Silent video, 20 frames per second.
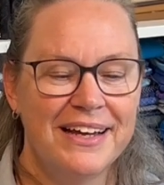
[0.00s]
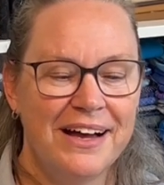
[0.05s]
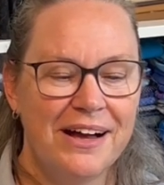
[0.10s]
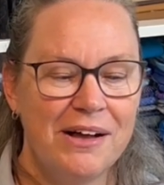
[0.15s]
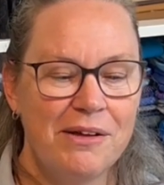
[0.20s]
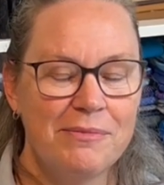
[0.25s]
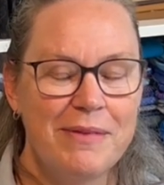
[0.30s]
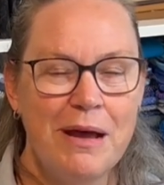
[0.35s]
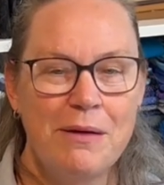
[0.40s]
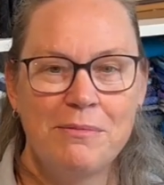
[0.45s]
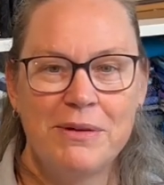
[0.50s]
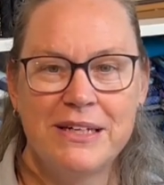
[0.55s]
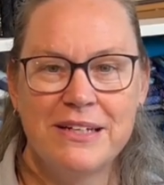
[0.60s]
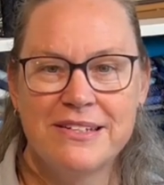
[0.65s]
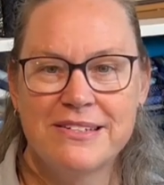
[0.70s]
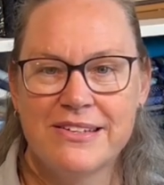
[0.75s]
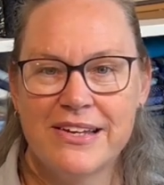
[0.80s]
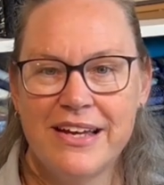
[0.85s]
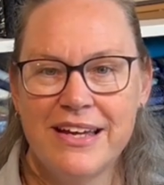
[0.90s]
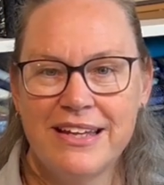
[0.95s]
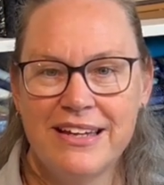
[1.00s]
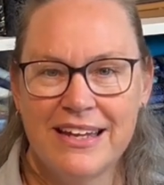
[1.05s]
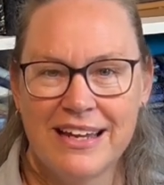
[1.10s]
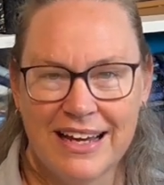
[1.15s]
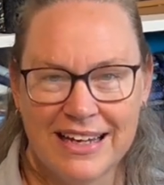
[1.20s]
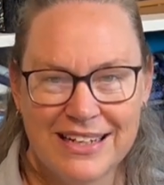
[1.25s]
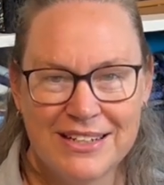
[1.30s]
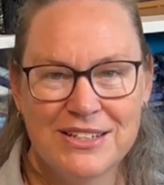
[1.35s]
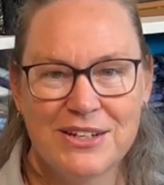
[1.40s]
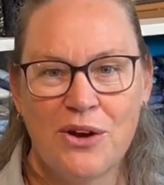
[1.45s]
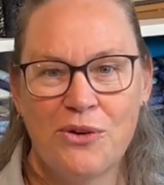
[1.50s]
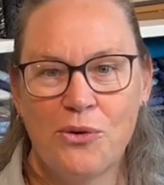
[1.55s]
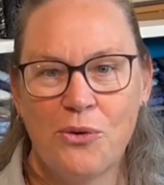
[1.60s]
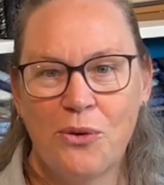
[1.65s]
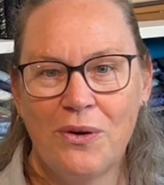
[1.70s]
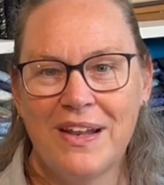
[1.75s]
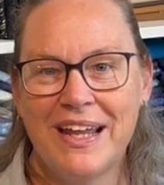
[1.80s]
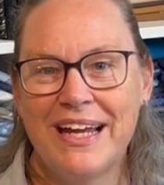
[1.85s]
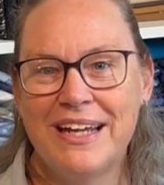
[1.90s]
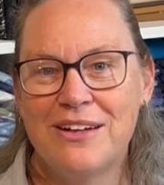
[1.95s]
That being said, I get to go to
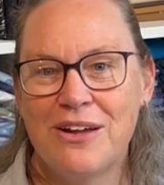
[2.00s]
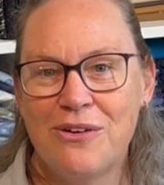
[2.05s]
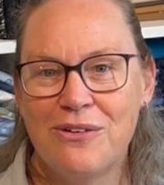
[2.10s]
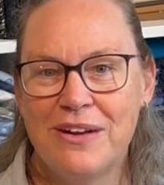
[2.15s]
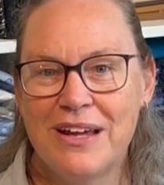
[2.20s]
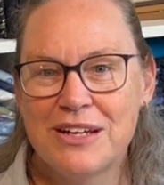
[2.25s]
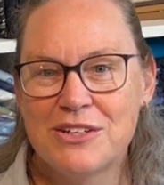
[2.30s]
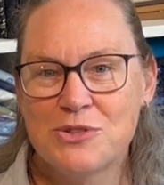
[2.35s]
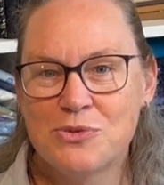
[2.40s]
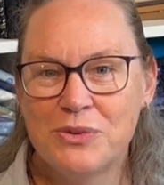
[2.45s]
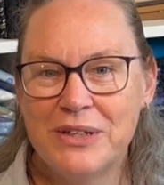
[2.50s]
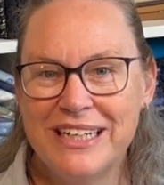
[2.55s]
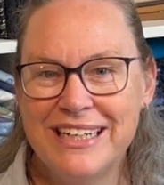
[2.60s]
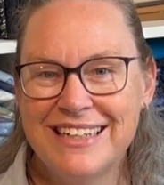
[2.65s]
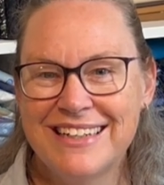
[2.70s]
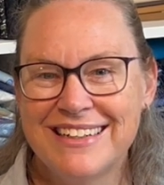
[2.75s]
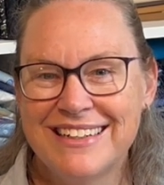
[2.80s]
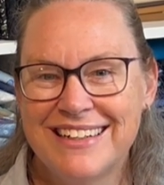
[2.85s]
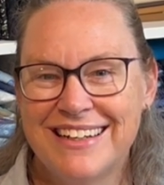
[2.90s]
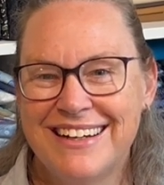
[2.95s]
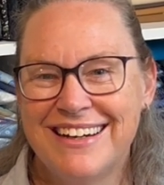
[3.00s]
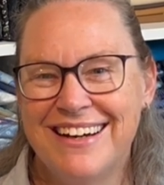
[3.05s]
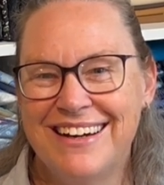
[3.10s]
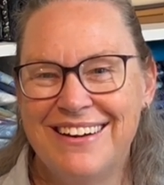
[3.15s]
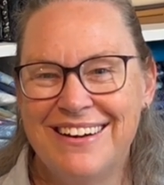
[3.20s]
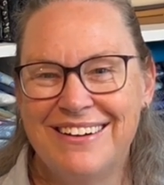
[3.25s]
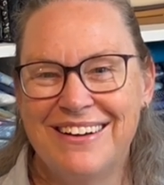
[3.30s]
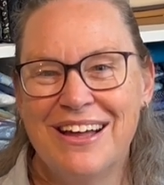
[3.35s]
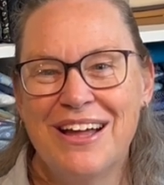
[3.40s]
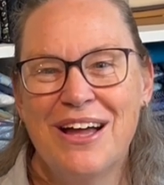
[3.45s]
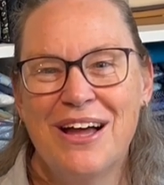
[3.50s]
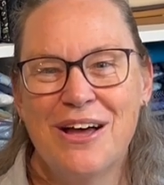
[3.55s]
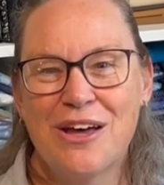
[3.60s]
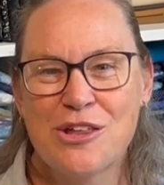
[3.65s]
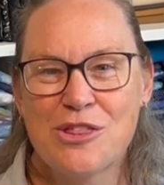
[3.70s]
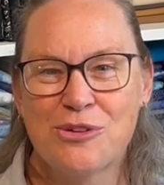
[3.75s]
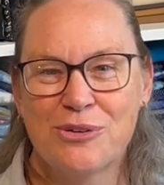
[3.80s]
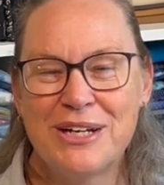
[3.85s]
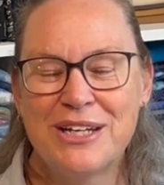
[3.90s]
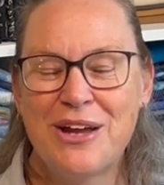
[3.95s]
Orlando next week. A
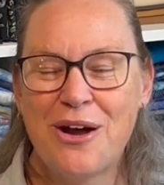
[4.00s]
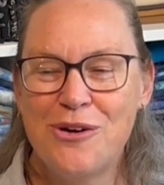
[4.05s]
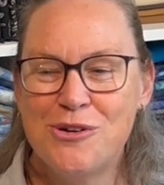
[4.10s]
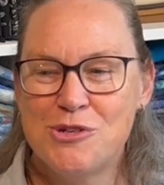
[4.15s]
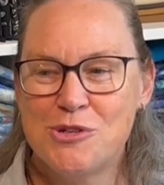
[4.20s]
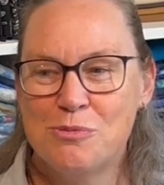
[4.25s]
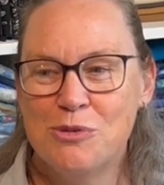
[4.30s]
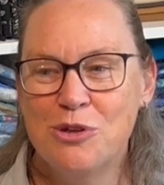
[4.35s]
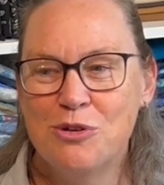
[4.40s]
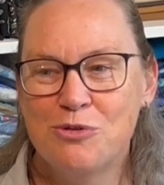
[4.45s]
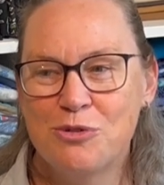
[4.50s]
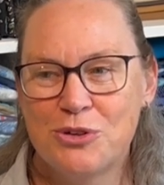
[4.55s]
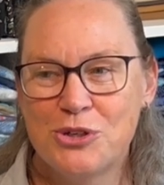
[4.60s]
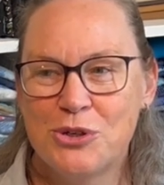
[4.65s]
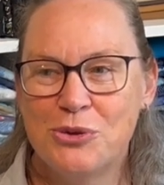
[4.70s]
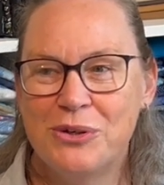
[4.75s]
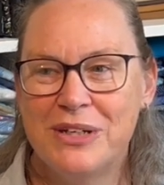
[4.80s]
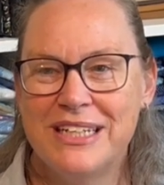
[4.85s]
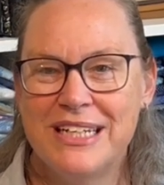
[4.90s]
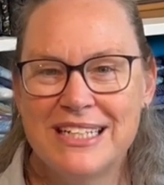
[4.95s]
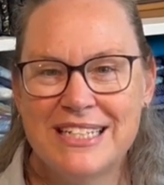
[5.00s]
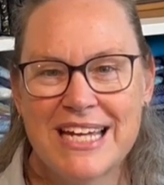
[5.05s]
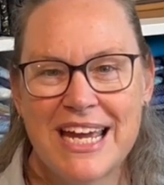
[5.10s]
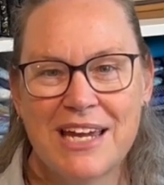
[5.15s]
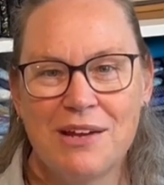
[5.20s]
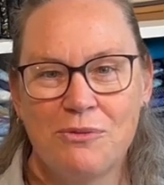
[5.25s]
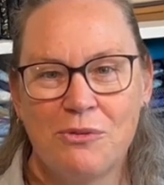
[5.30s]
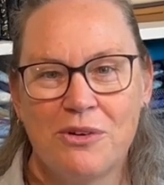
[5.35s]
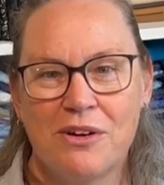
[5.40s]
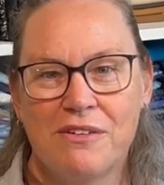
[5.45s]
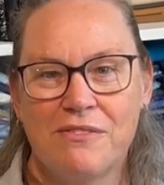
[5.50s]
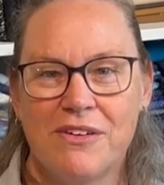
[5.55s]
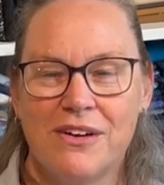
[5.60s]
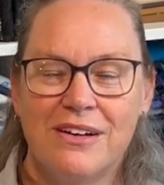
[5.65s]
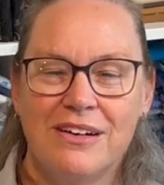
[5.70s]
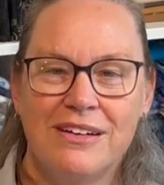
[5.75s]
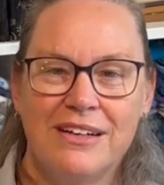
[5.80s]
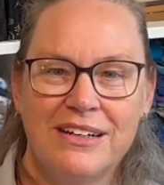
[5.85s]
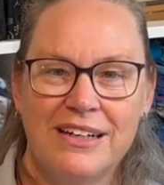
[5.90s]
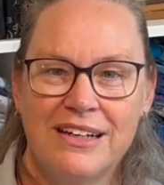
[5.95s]
3-coach move we're doing, taking one of
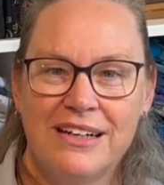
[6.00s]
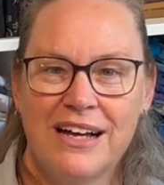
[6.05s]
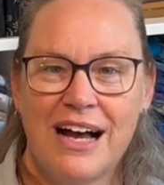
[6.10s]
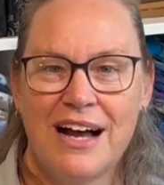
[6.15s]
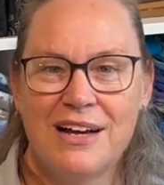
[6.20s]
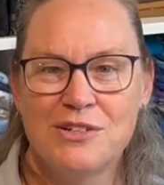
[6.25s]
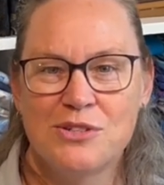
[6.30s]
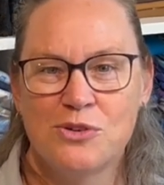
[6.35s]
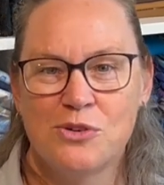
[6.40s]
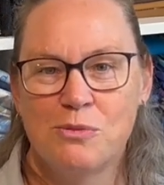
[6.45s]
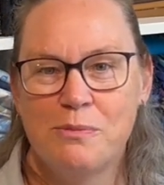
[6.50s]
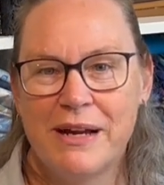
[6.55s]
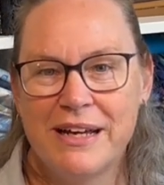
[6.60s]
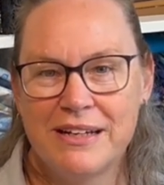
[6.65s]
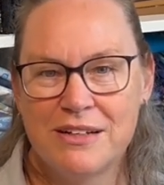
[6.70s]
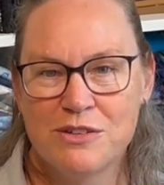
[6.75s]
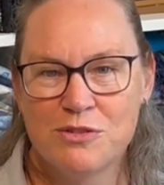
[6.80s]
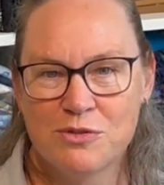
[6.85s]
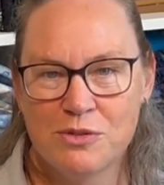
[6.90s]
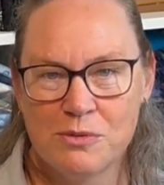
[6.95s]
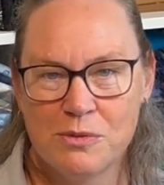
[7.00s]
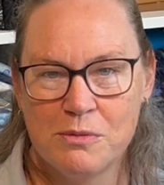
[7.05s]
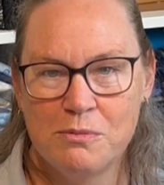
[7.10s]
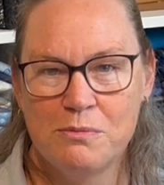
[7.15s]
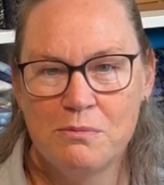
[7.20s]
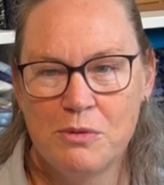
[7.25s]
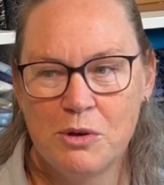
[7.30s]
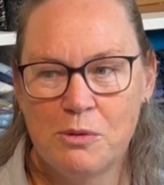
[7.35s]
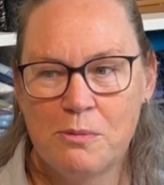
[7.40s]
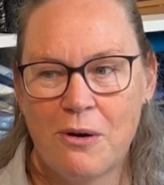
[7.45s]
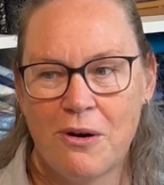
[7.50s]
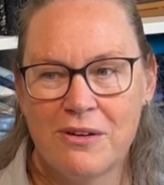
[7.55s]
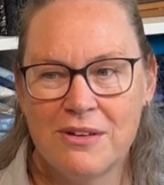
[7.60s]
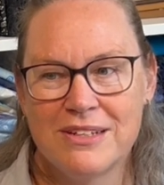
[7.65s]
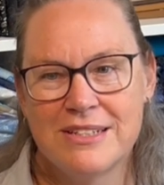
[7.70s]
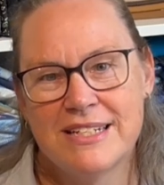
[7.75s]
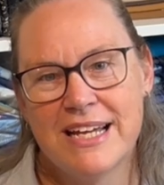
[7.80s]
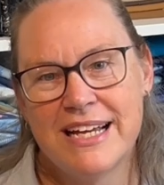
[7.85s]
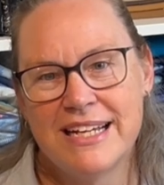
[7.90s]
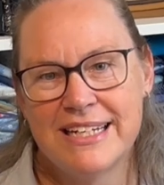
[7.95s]
the high school bands from the middle part of the
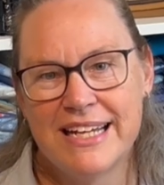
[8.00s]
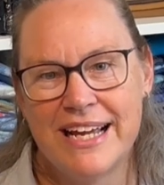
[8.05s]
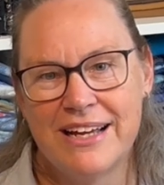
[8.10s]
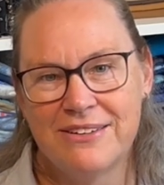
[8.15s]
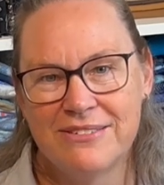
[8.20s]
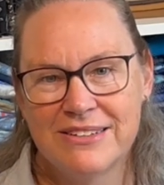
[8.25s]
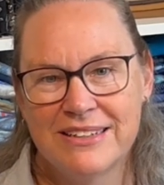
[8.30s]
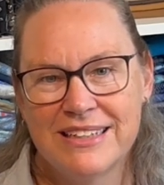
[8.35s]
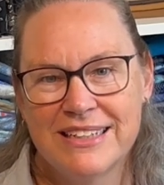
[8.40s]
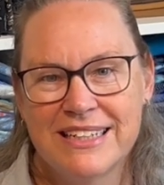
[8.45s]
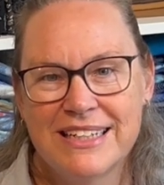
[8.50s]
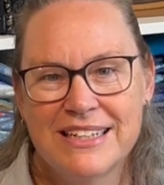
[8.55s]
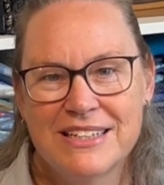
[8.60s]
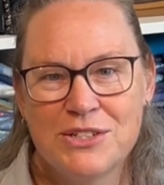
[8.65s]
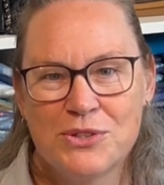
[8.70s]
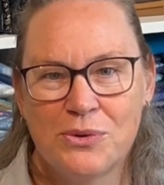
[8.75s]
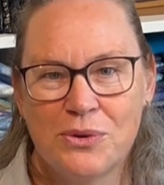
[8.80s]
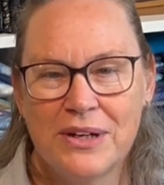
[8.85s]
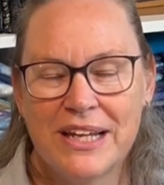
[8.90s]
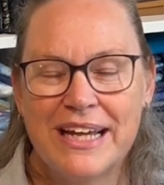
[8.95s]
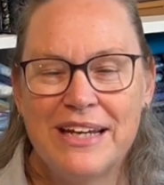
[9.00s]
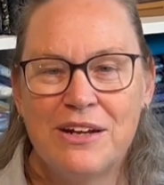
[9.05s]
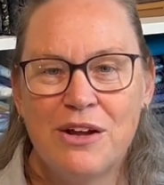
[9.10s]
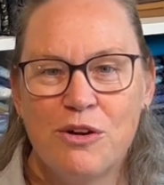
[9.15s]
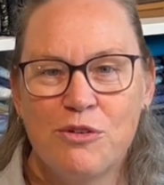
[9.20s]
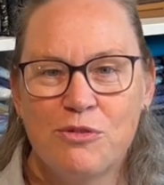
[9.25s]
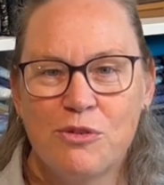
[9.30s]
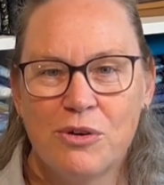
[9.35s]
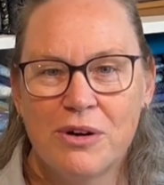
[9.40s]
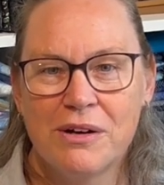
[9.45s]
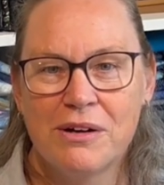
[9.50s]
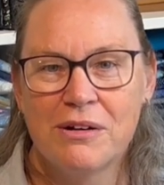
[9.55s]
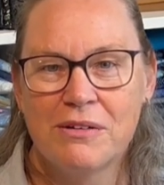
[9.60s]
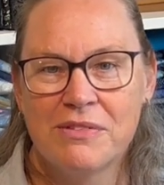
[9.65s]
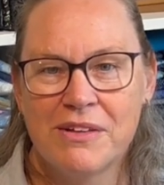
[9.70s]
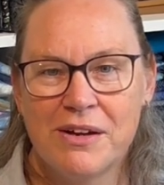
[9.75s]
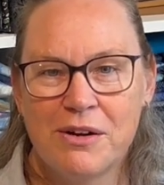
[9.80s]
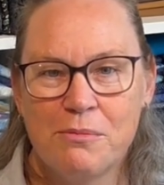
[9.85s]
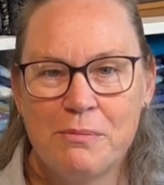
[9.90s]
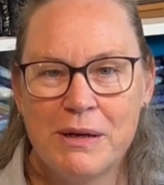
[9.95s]
state down to Orlando for
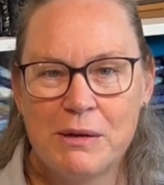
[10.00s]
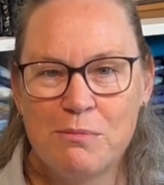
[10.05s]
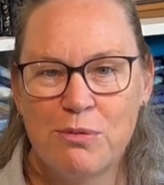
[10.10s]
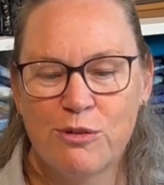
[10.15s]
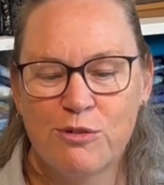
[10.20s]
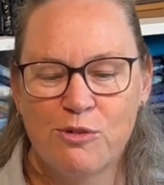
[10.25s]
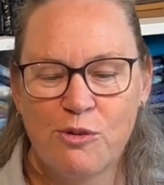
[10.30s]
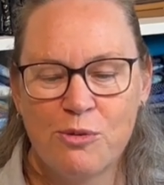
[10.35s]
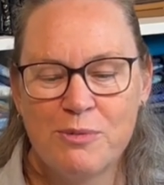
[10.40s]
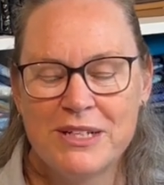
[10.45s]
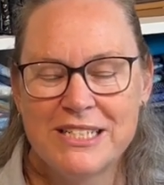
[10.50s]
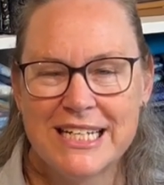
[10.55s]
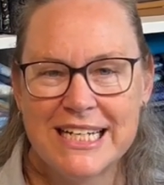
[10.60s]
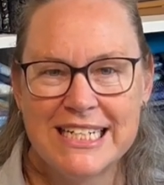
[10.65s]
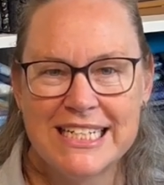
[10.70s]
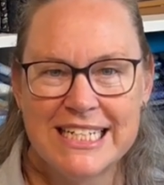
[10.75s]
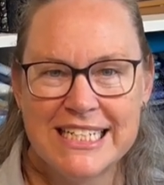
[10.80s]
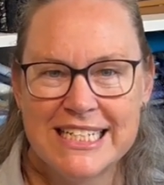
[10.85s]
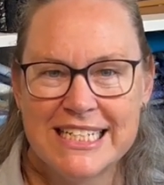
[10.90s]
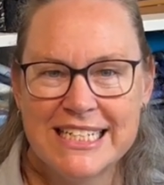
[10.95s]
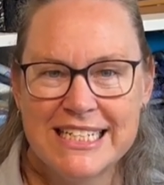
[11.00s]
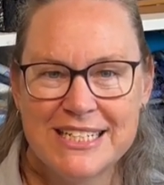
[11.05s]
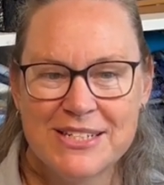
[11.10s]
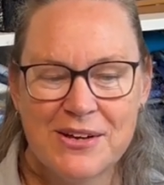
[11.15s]
their big performance at Disney.